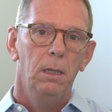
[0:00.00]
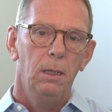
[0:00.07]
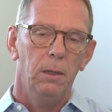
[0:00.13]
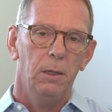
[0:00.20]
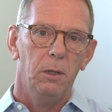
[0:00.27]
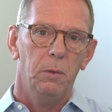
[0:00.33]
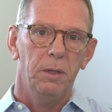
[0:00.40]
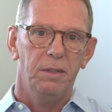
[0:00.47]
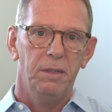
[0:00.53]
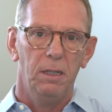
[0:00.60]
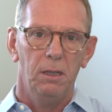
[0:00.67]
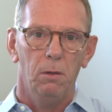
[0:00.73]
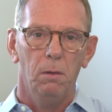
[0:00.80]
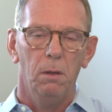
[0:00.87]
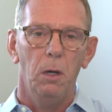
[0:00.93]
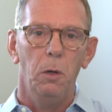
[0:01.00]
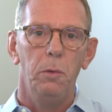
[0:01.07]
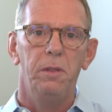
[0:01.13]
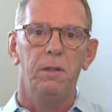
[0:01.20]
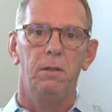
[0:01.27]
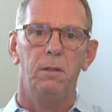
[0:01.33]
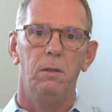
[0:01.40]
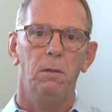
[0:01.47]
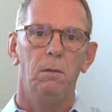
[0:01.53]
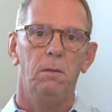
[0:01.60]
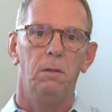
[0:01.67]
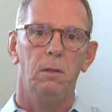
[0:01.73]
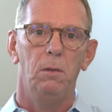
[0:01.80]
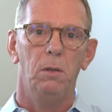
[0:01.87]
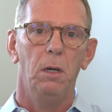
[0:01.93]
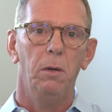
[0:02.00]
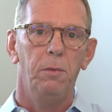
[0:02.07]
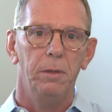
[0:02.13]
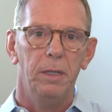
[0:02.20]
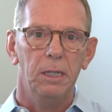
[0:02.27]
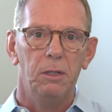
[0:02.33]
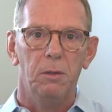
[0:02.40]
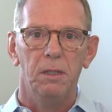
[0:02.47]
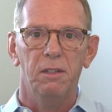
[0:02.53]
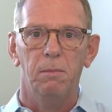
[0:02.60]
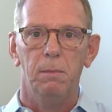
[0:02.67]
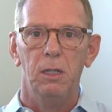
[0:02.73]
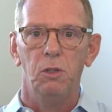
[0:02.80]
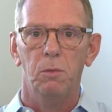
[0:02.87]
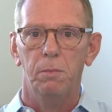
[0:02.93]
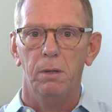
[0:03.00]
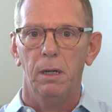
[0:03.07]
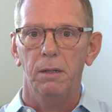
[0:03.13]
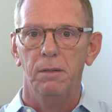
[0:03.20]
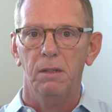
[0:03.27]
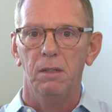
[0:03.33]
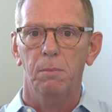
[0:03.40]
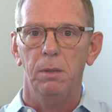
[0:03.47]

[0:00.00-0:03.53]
you know, I don't want to say they're loath to to go through that transformation process,